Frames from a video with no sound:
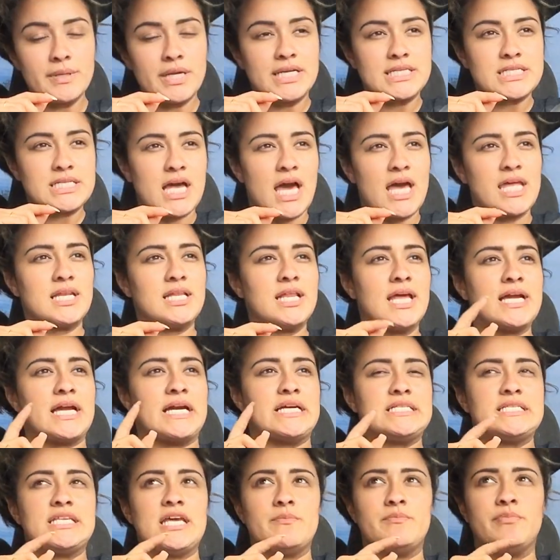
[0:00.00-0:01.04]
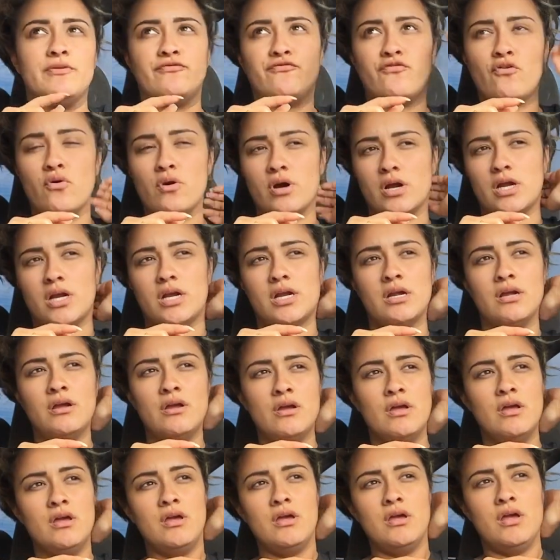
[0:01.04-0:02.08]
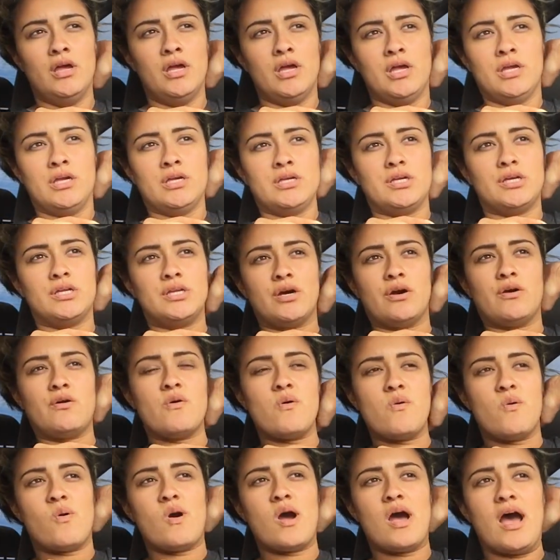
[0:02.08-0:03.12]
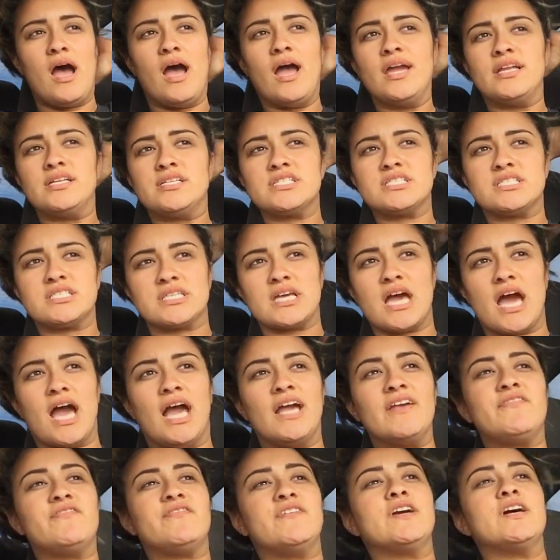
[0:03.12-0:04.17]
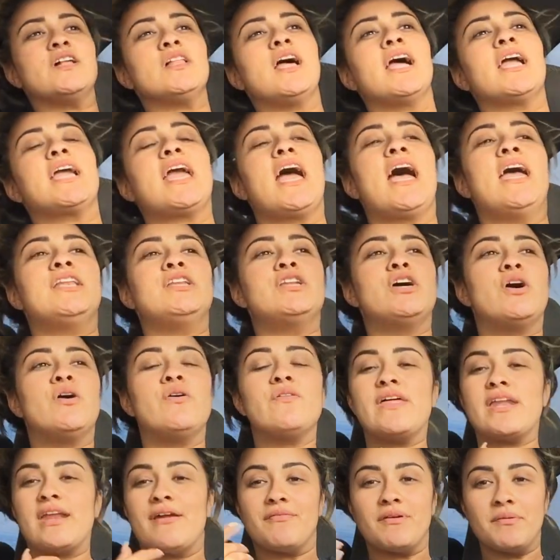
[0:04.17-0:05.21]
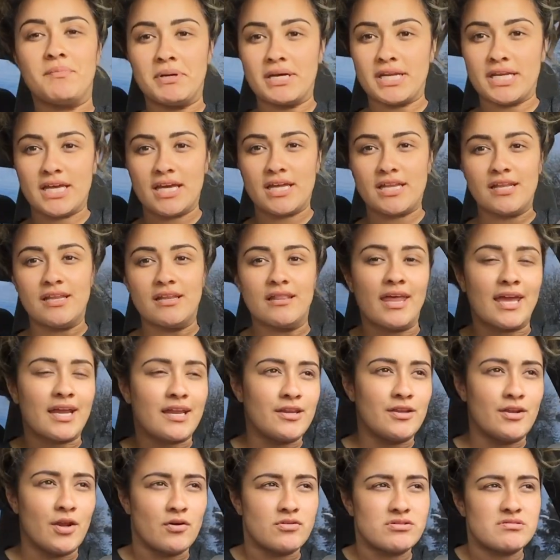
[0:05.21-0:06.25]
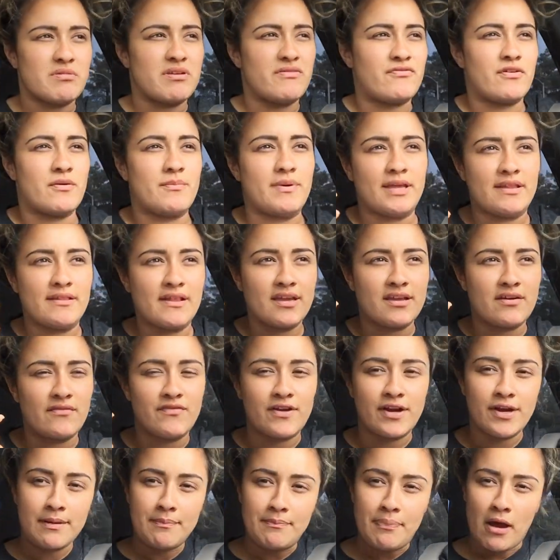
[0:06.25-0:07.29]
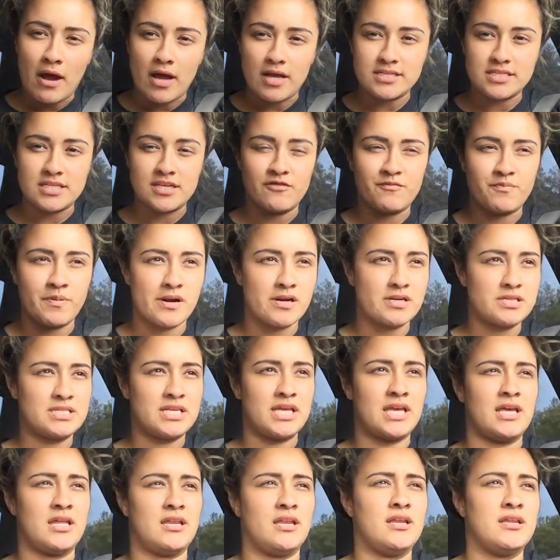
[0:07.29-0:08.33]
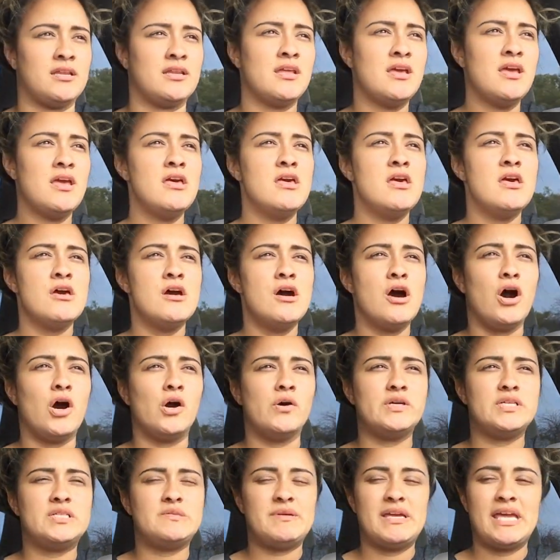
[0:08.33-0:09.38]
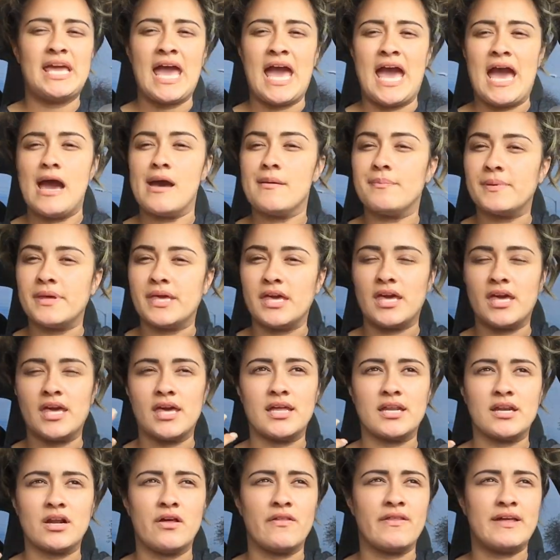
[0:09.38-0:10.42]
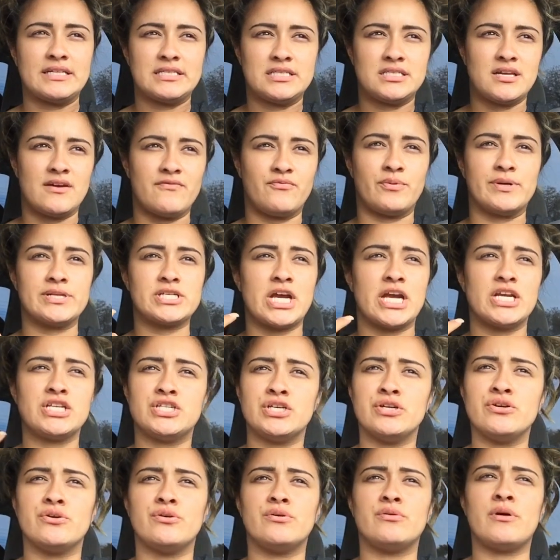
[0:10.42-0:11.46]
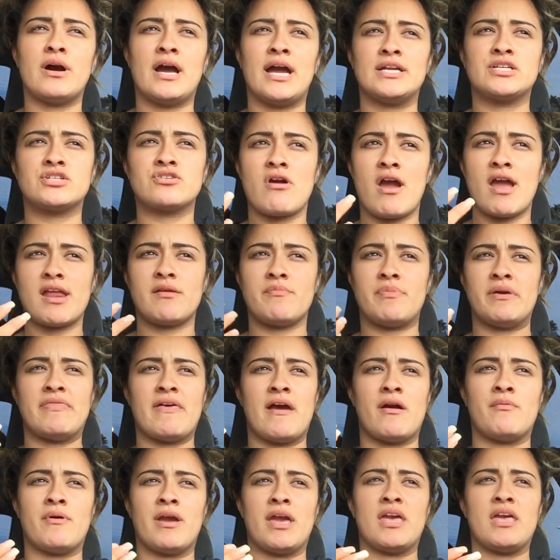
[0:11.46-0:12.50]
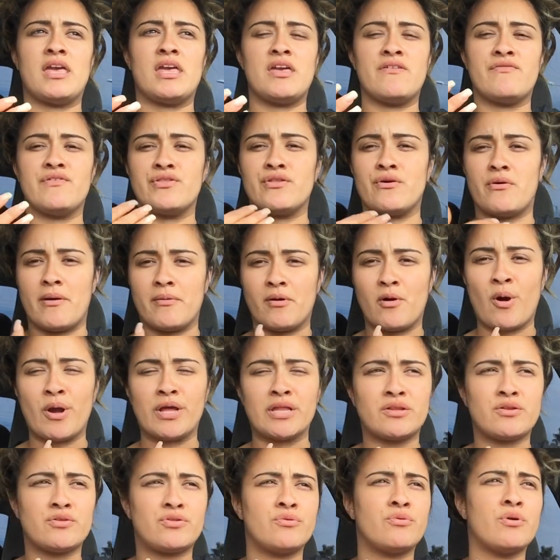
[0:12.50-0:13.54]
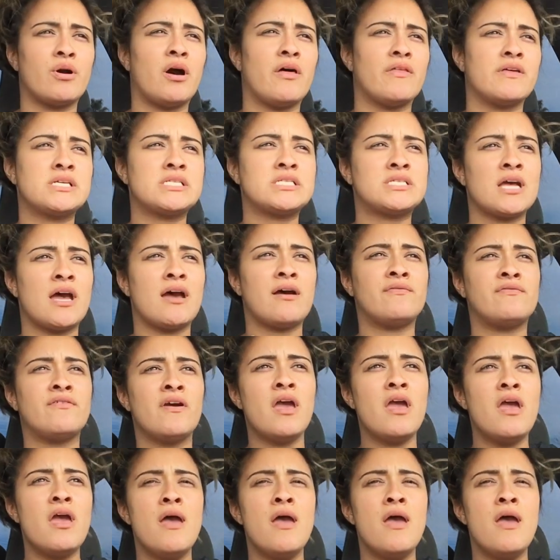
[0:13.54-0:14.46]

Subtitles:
But it's kind of like I said before. You know, I feel like, I know that everybody like knows me for being like a very positive person and always being happy and all that stuff, which I do. I try to be that way even though I'm going through all this stuff.